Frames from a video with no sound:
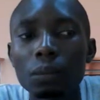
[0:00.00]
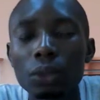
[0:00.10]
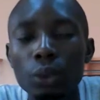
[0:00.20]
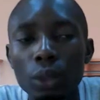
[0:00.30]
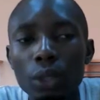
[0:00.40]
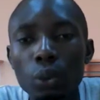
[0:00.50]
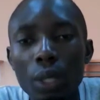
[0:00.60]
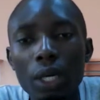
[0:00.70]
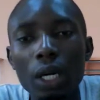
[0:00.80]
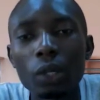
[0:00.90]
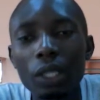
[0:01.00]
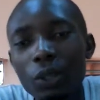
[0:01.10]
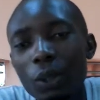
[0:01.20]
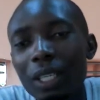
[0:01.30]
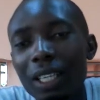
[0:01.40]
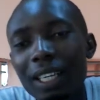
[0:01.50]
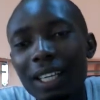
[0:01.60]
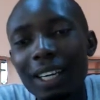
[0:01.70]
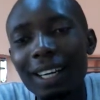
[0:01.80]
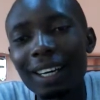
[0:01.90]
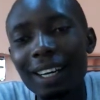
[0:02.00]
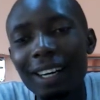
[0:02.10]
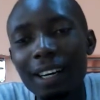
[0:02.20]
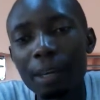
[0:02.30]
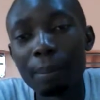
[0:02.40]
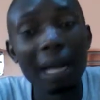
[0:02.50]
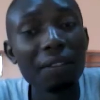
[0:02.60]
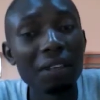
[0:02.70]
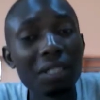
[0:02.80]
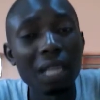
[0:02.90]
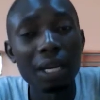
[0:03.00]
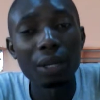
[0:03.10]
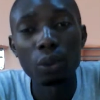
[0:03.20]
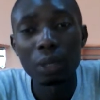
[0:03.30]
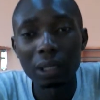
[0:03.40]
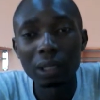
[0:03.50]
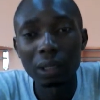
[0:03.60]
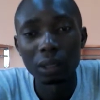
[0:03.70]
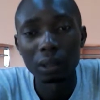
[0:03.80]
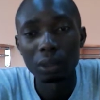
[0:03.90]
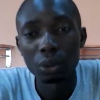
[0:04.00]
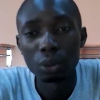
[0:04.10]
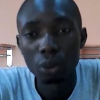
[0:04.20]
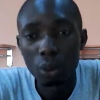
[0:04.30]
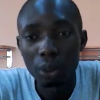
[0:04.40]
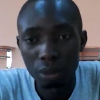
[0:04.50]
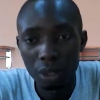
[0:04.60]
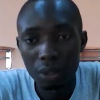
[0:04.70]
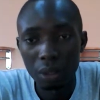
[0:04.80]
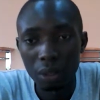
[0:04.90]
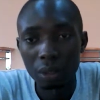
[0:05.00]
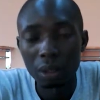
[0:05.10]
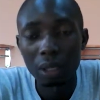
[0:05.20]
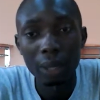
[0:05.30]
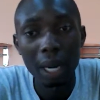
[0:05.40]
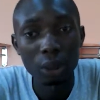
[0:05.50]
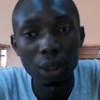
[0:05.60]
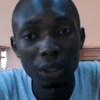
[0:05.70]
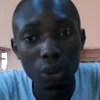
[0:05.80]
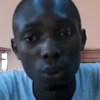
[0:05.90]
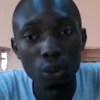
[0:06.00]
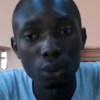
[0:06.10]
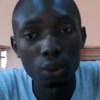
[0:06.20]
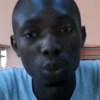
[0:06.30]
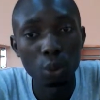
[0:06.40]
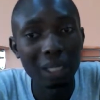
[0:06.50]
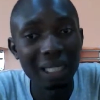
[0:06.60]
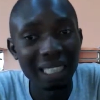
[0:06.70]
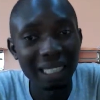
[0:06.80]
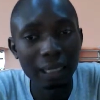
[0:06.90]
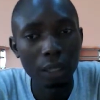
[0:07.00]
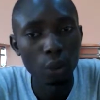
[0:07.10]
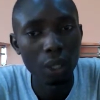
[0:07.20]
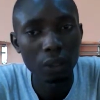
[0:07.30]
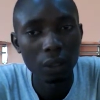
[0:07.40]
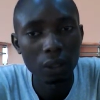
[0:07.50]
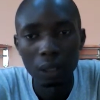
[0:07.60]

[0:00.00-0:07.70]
to get to where you're going. So my advice is like you get to know the real thing that you're actually in school to do. Get educated.